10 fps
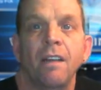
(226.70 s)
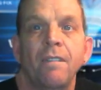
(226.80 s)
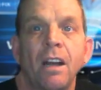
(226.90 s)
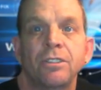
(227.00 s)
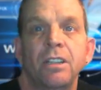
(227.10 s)

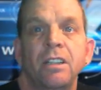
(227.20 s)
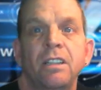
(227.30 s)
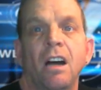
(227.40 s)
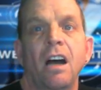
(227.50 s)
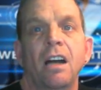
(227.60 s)
actually
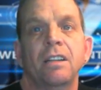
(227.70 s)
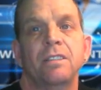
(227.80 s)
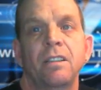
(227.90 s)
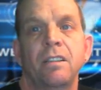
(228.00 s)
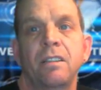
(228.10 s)
got,
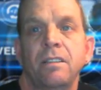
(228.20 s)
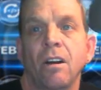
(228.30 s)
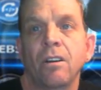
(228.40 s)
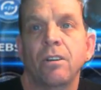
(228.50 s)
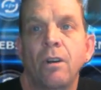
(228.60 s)
the
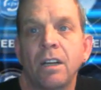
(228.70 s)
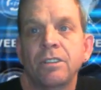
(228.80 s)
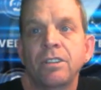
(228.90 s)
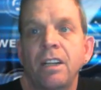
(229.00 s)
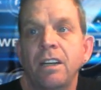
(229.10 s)
article
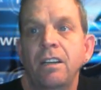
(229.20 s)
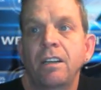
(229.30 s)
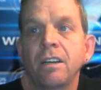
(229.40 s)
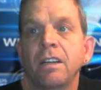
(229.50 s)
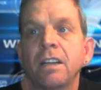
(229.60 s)
actually
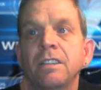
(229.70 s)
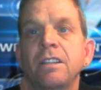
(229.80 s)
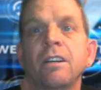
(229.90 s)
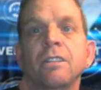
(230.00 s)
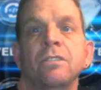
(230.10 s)
gets in
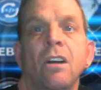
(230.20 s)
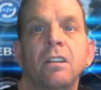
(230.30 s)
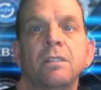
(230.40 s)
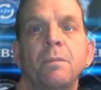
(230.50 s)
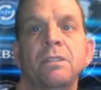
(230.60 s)
here and
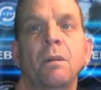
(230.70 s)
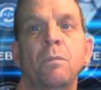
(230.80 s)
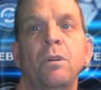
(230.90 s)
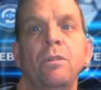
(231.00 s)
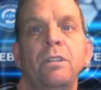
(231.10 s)
talks about
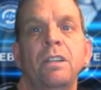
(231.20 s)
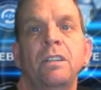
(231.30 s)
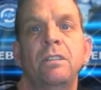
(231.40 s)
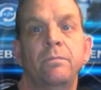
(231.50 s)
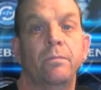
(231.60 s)
someone who
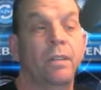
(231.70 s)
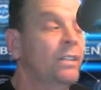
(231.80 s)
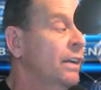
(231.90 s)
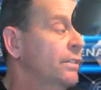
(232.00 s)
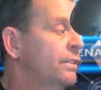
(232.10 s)
did
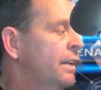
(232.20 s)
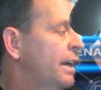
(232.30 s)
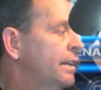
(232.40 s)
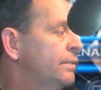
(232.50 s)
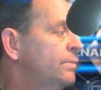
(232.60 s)
exactly
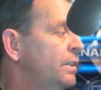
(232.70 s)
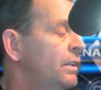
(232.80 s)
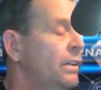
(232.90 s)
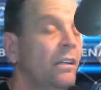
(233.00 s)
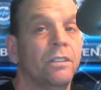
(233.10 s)
that.
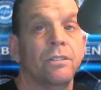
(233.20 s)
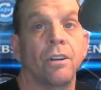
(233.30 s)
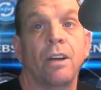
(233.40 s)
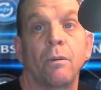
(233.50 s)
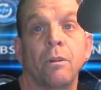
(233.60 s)

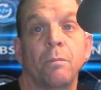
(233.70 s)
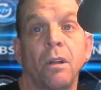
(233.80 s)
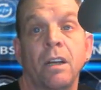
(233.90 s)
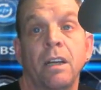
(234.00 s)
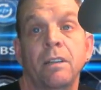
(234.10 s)
Started out with a
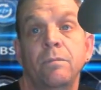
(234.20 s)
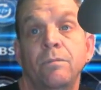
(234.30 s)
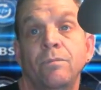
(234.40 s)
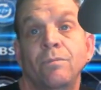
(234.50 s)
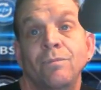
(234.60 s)
plugin,
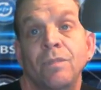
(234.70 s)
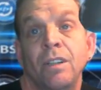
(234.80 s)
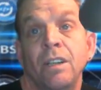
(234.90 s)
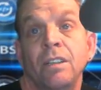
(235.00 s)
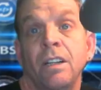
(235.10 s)

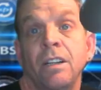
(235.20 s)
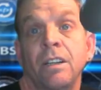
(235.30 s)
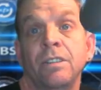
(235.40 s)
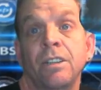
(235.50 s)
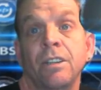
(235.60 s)

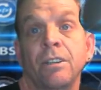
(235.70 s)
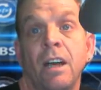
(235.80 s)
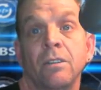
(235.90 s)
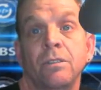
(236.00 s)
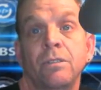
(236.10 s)
considered
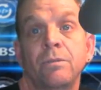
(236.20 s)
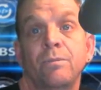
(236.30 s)
out